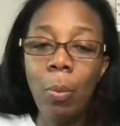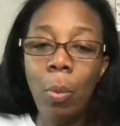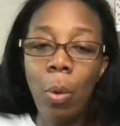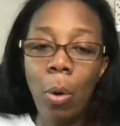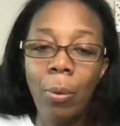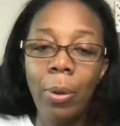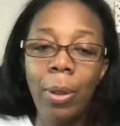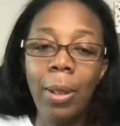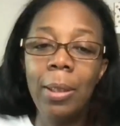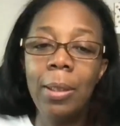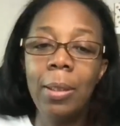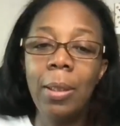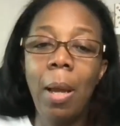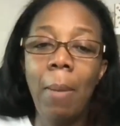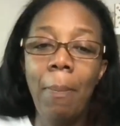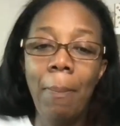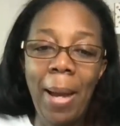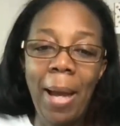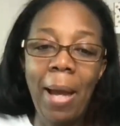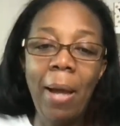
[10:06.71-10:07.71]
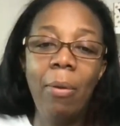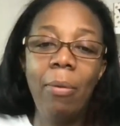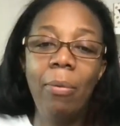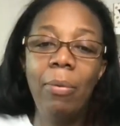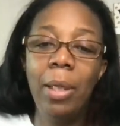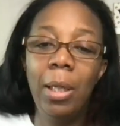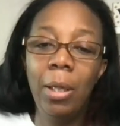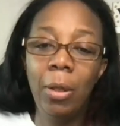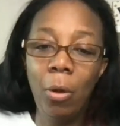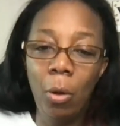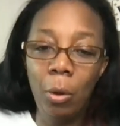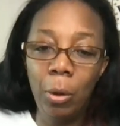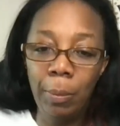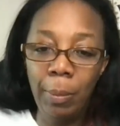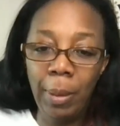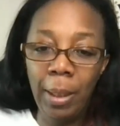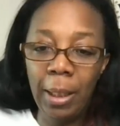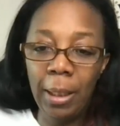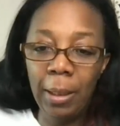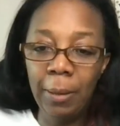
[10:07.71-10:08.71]
worried about the
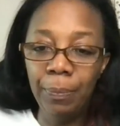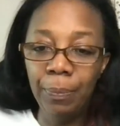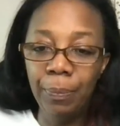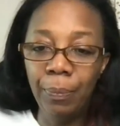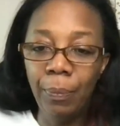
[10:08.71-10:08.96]
economy.